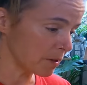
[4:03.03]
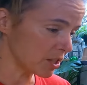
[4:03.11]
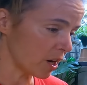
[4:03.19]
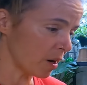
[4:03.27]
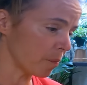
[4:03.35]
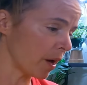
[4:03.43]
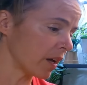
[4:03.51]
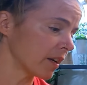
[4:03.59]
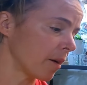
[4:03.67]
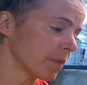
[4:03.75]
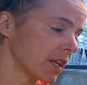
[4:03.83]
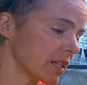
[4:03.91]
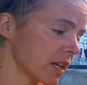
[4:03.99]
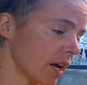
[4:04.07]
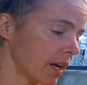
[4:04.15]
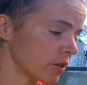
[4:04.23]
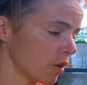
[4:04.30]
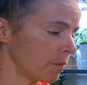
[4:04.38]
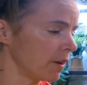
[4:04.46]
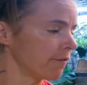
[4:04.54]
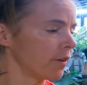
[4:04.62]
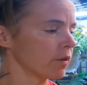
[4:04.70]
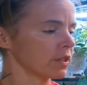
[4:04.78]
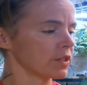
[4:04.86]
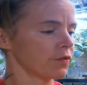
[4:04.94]
to start potting up this guy. So I'm gonna
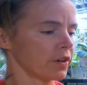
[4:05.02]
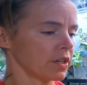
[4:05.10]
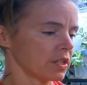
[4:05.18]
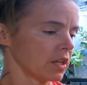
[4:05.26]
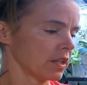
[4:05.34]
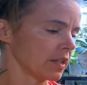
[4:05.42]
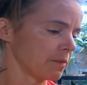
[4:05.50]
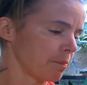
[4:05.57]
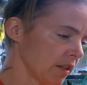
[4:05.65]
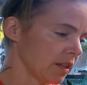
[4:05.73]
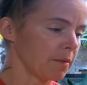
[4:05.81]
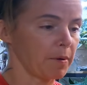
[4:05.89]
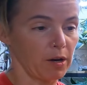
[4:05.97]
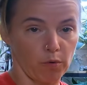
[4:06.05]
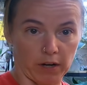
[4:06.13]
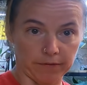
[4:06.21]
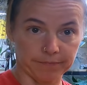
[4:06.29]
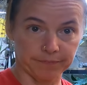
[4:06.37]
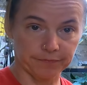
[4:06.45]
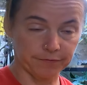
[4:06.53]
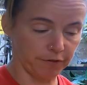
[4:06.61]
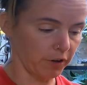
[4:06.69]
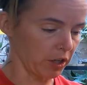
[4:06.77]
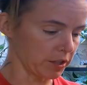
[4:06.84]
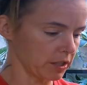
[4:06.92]
focus first on the big one
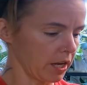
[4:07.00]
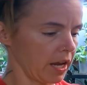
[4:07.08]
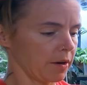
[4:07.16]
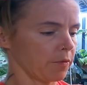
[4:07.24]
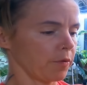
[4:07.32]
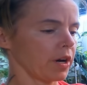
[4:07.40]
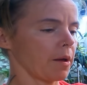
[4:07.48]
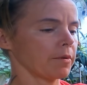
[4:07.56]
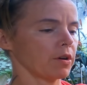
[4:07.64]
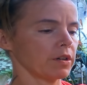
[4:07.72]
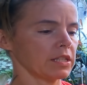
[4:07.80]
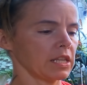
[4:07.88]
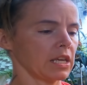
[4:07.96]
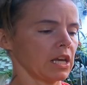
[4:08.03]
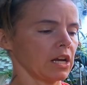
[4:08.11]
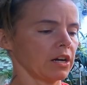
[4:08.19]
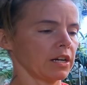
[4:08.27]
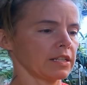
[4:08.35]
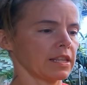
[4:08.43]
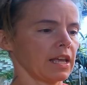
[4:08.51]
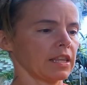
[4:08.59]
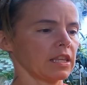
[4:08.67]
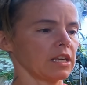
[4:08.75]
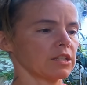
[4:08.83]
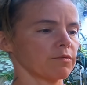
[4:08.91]
first. And what I'm noticing here is
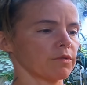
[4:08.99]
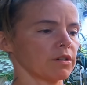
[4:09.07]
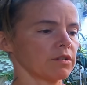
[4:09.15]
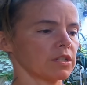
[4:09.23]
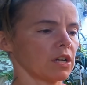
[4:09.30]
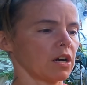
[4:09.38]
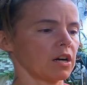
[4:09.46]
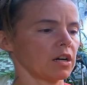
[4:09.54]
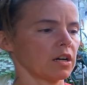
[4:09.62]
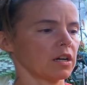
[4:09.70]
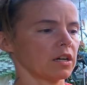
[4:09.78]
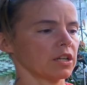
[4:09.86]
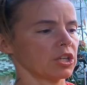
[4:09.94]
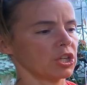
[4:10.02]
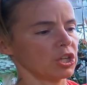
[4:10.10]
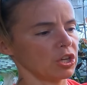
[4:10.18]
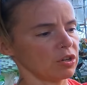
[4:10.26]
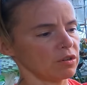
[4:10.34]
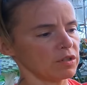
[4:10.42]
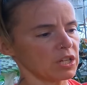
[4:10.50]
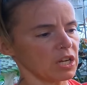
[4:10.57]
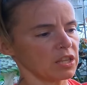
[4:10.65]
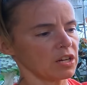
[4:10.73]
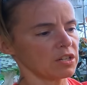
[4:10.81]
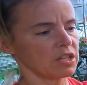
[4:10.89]
that these roots are huge
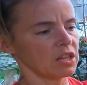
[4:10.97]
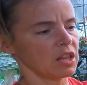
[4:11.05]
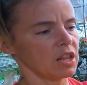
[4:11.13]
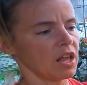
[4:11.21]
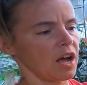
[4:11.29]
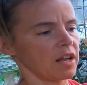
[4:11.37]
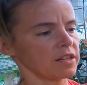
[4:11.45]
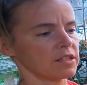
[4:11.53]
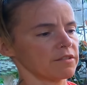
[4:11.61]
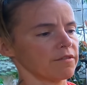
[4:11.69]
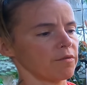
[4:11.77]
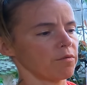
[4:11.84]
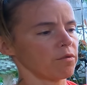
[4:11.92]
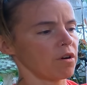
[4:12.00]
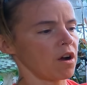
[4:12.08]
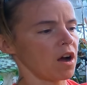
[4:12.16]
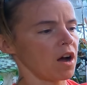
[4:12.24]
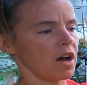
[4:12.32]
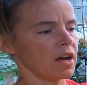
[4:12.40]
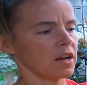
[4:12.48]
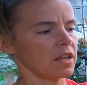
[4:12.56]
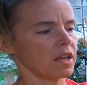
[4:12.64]
and there's lots of rot